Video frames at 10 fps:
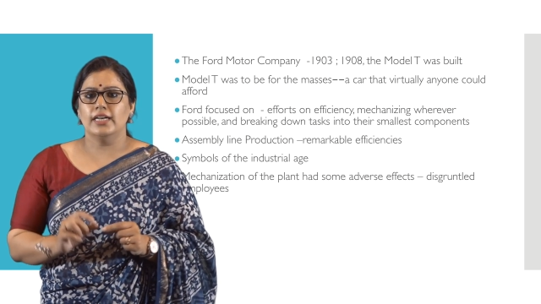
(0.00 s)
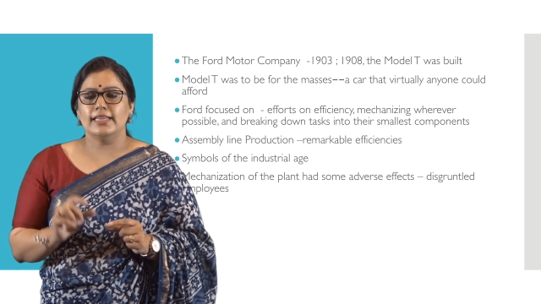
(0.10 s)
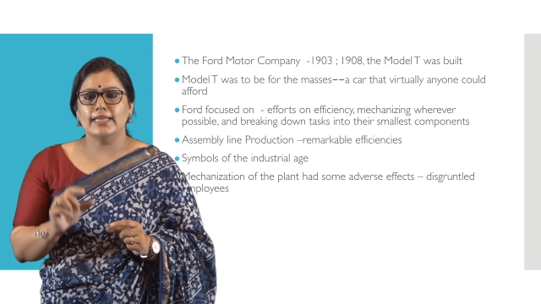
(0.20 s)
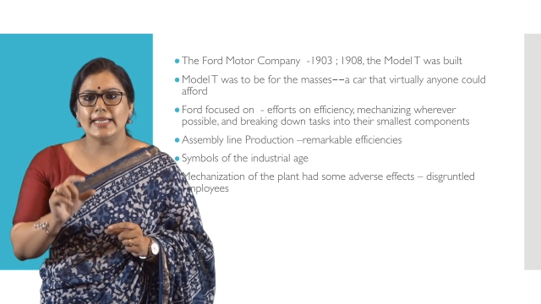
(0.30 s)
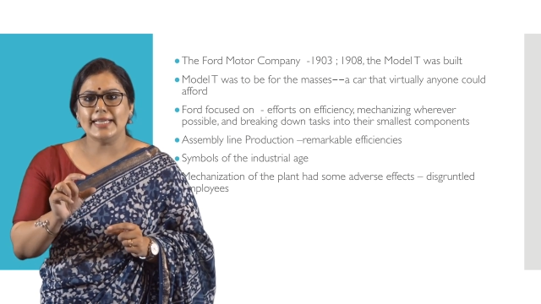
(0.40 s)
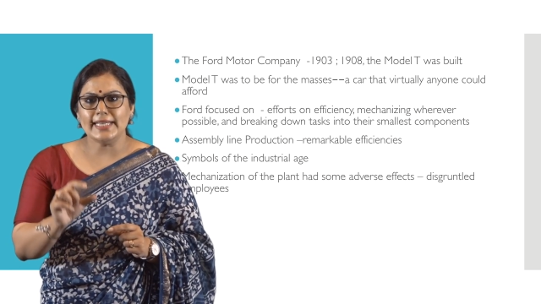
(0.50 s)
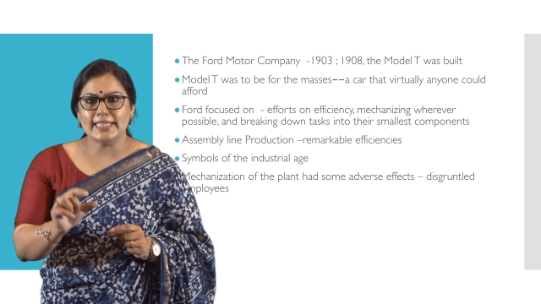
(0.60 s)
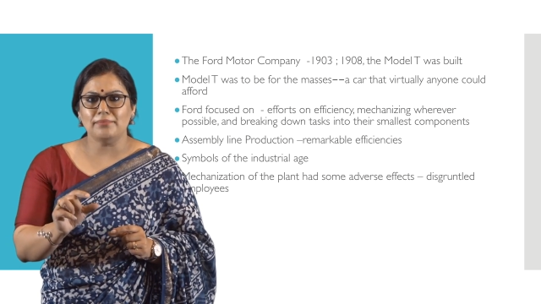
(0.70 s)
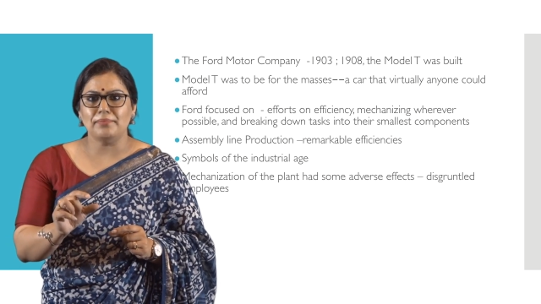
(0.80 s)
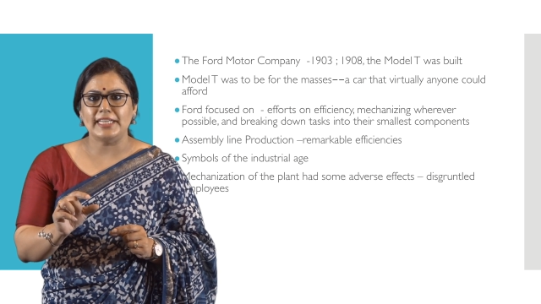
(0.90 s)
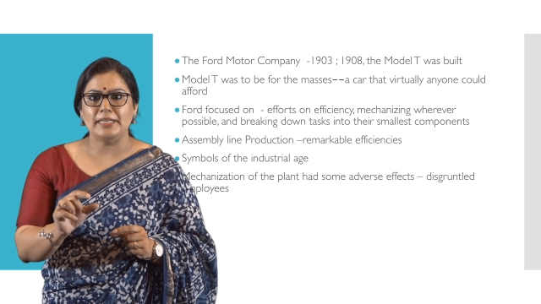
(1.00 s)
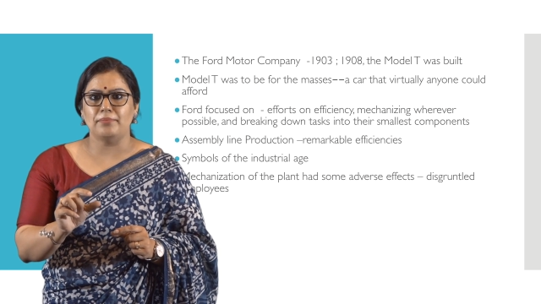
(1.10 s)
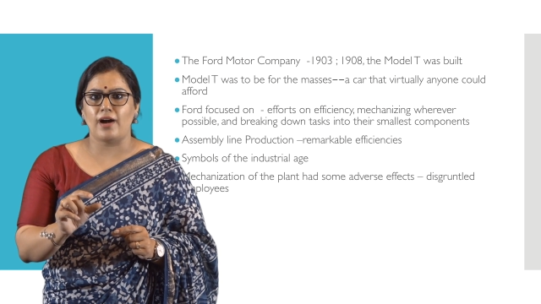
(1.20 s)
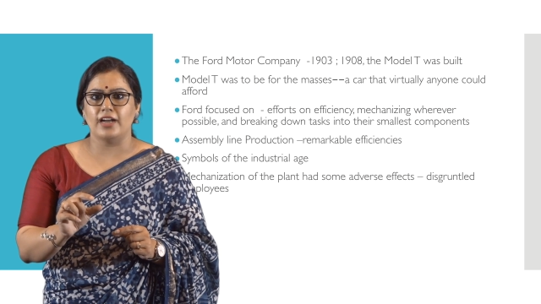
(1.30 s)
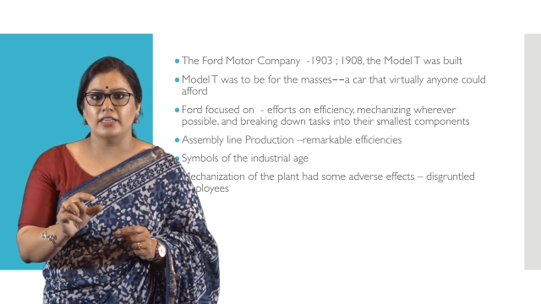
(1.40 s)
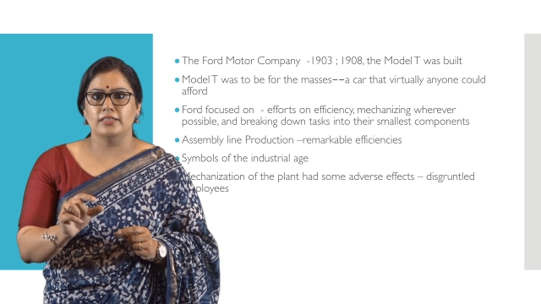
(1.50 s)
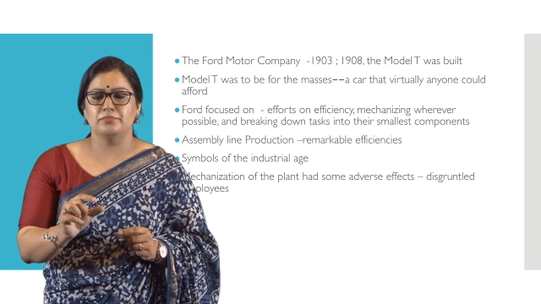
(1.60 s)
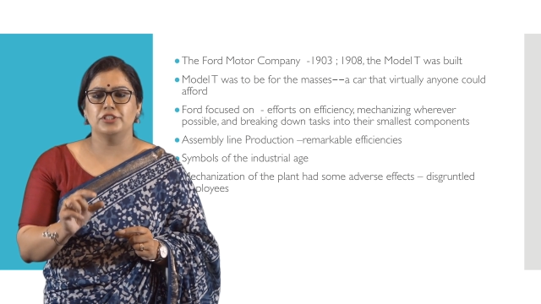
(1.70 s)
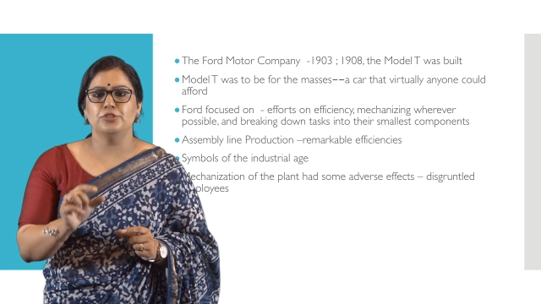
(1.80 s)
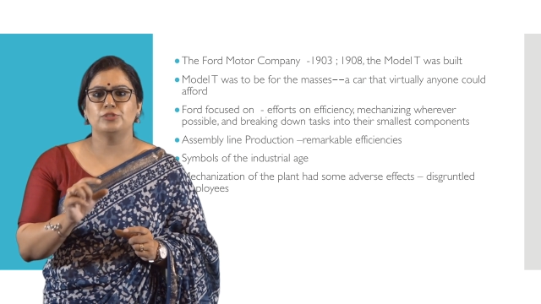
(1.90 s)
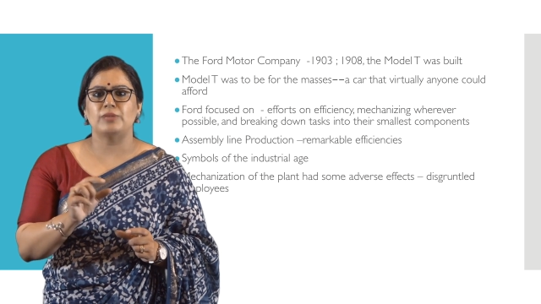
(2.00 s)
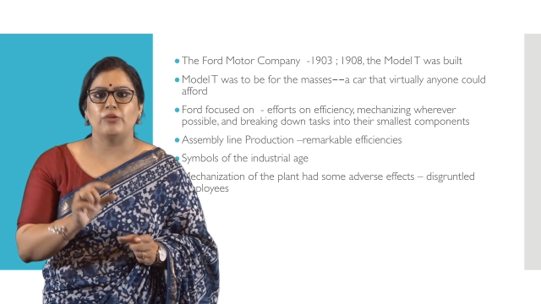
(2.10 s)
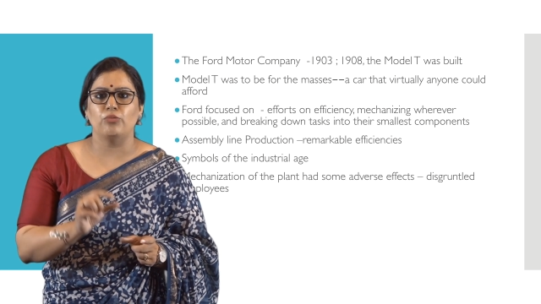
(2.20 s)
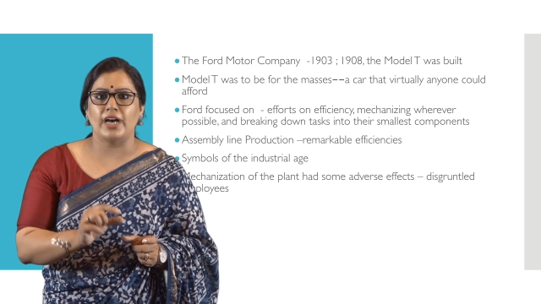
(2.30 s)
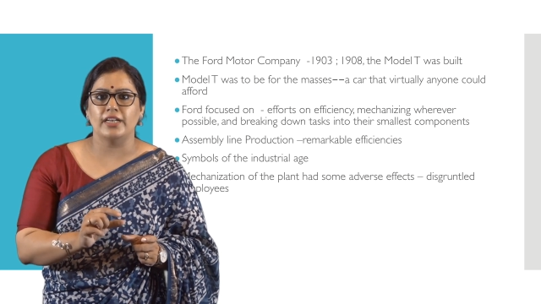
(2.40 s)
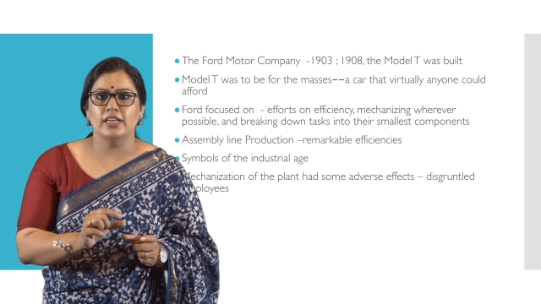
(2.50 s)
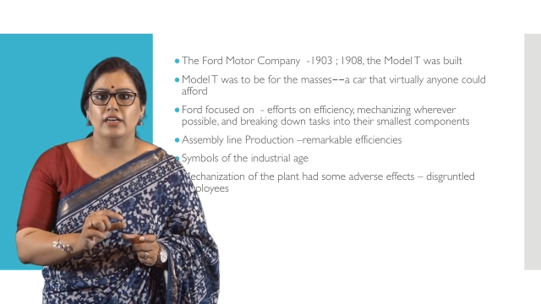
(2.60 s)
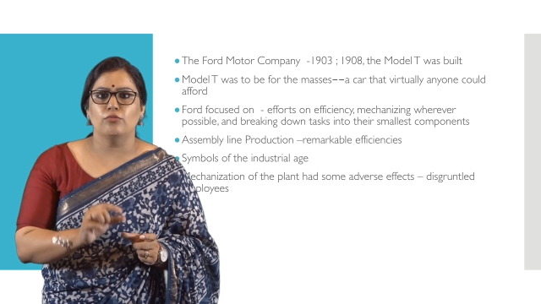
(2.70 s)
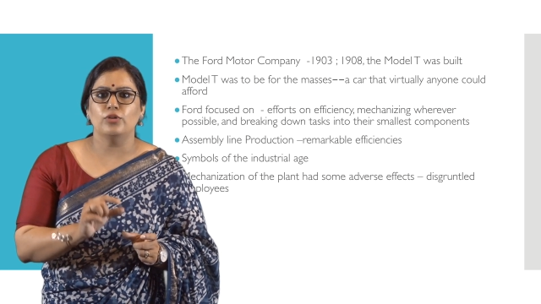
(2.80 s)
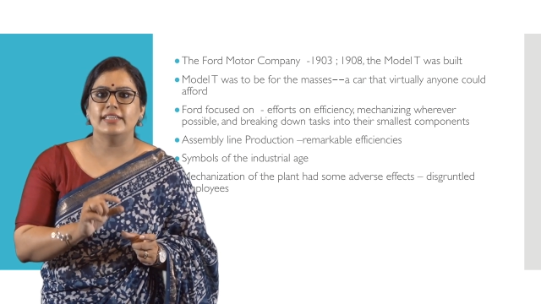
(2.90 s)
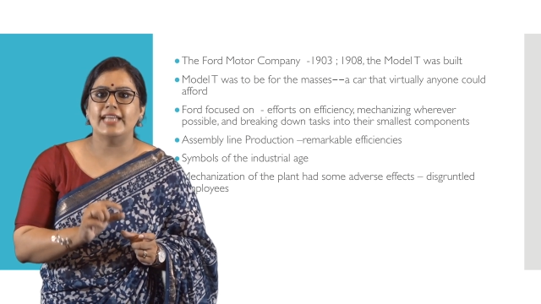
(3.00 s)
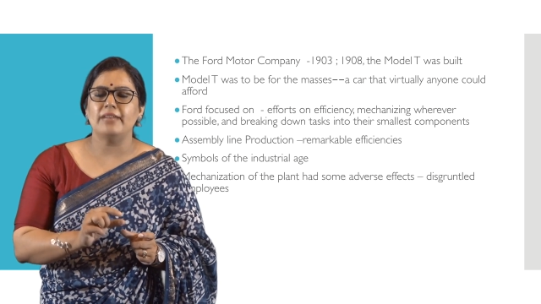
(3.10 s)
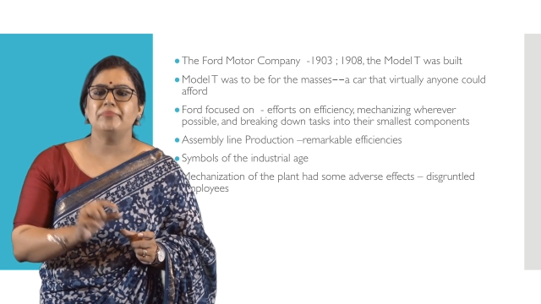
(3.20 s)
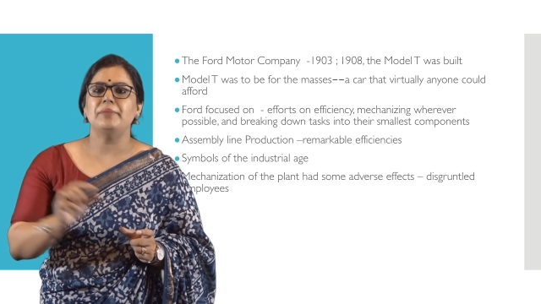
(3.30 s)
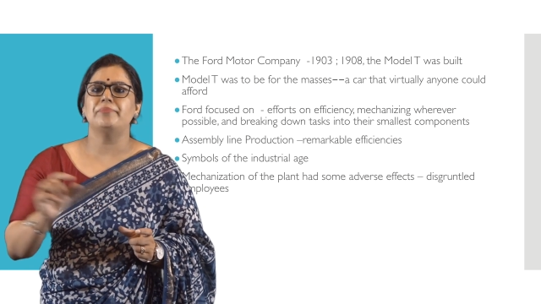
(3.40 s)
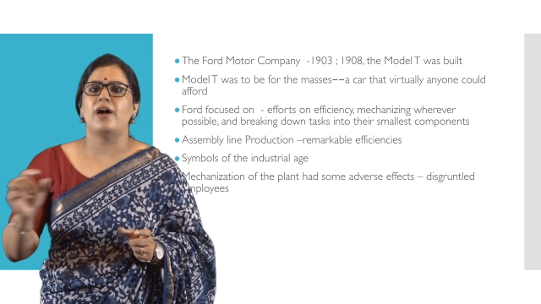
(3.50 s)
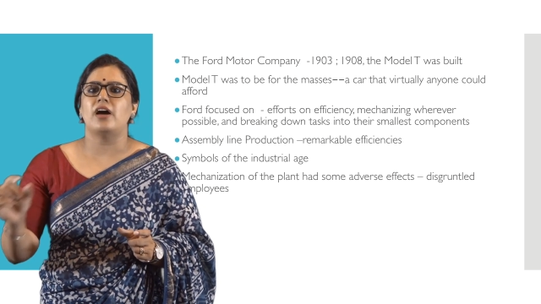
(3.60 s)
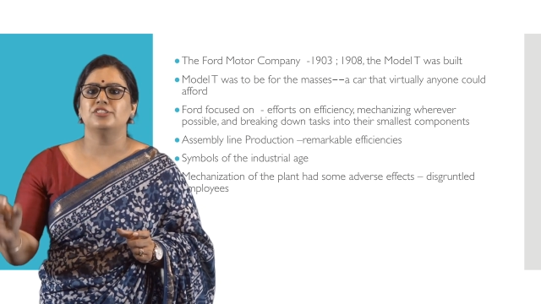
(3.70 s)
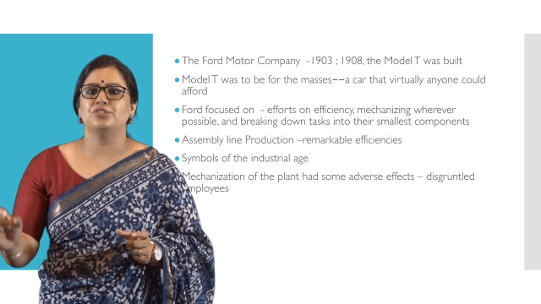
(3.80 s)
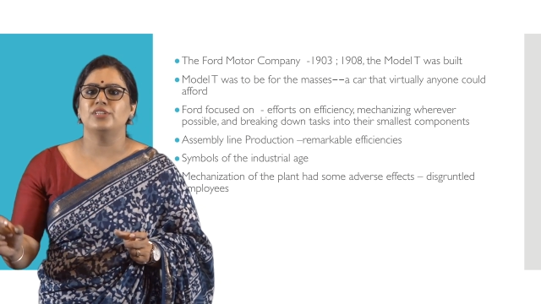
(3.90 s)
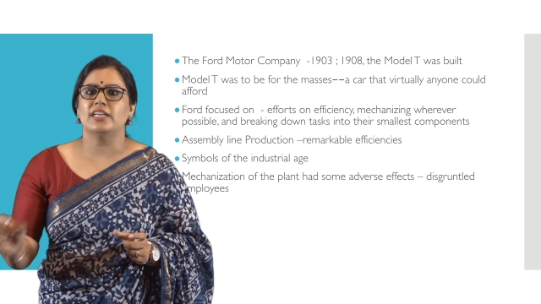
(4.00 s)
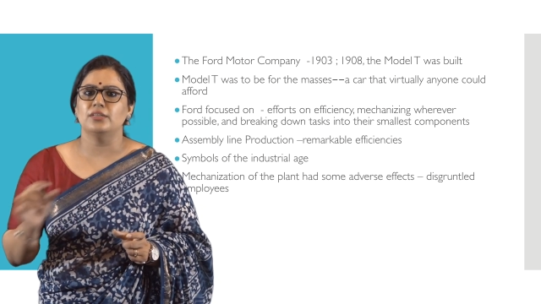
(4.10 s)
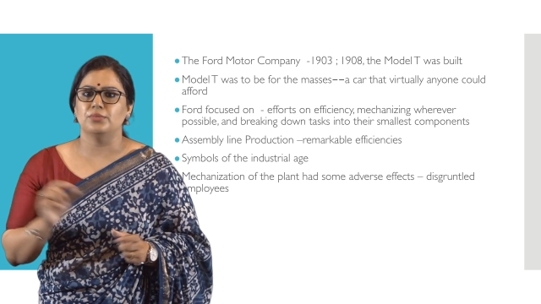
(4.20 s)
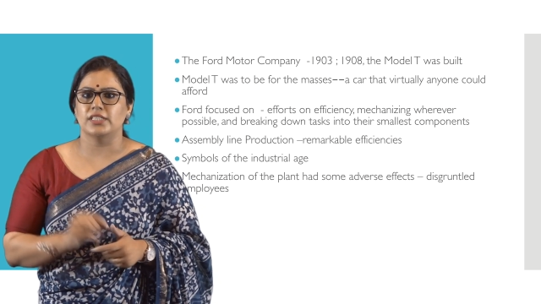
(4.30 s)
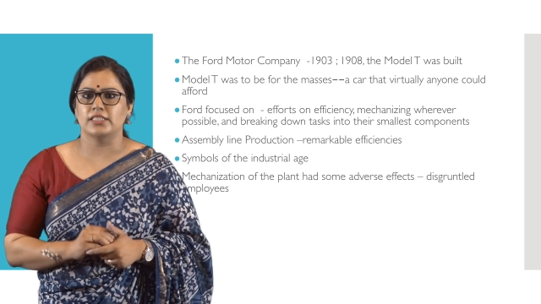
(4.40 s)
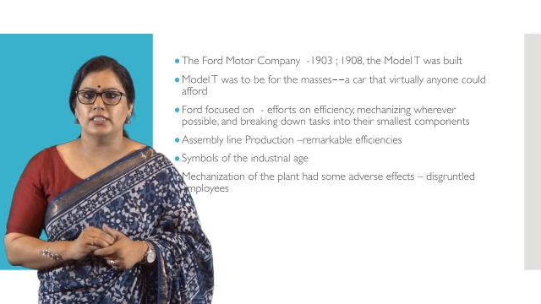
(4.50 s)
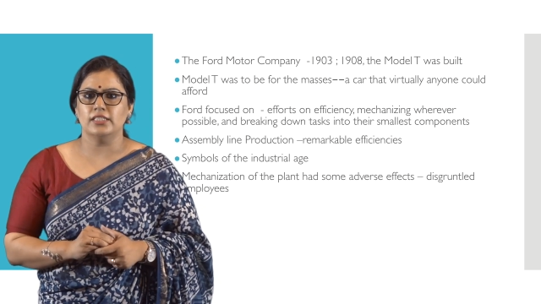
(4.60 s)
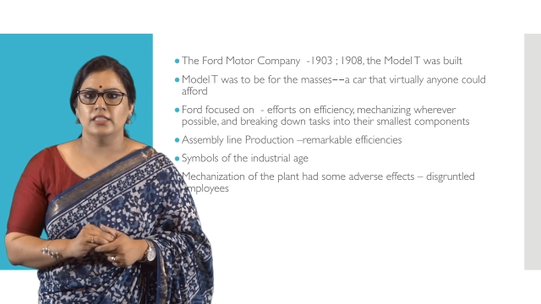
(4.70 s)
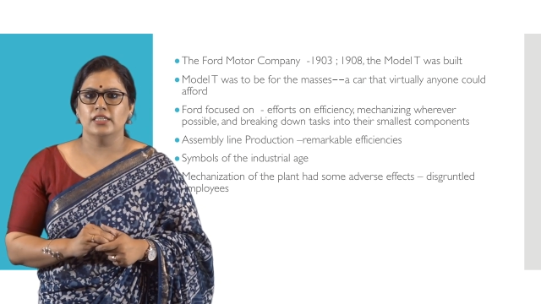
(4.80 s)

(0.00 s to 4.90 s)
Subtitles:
The incomplete part produced by one would then be passed to another worker